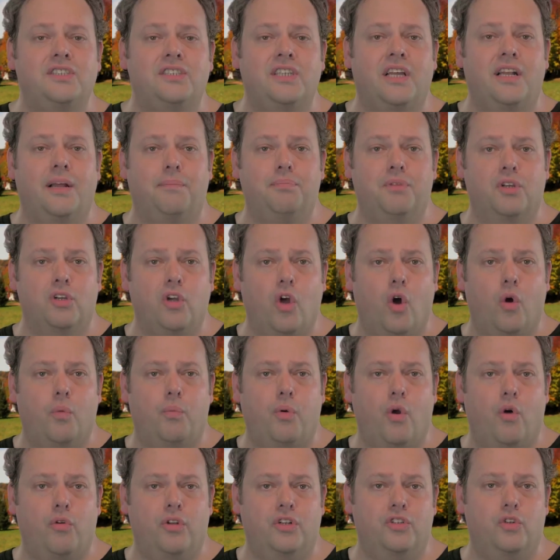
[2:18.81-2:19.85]
set up the
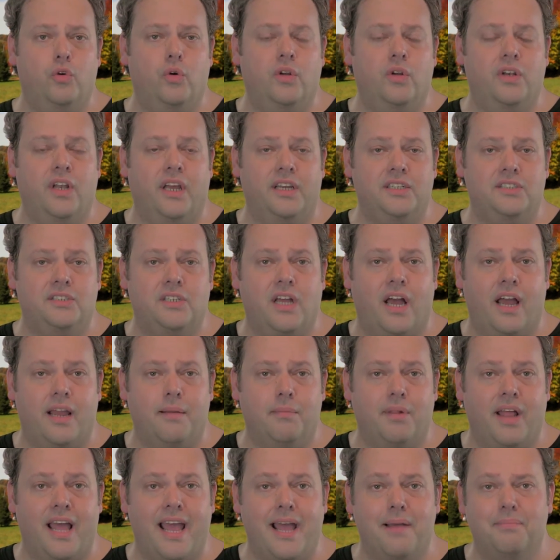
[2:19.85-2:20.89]
GoPro to do a nice
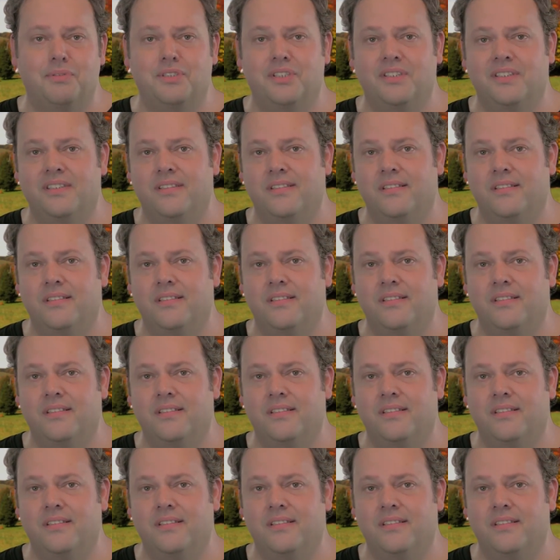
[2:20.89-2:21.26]
time lapse.